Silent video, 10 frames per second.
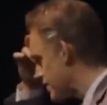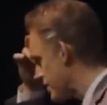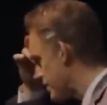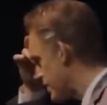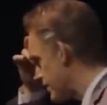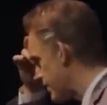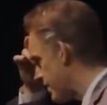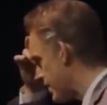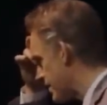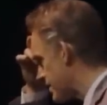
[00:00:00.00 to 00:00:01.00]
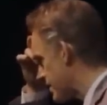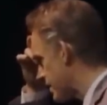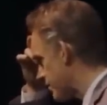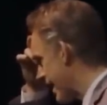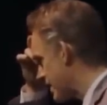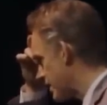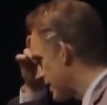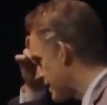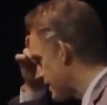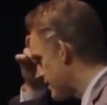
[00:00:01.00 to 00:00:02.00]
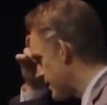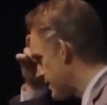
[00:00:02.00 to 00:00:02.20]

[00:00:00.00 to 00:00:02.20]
between the feminists and the radical Islamists.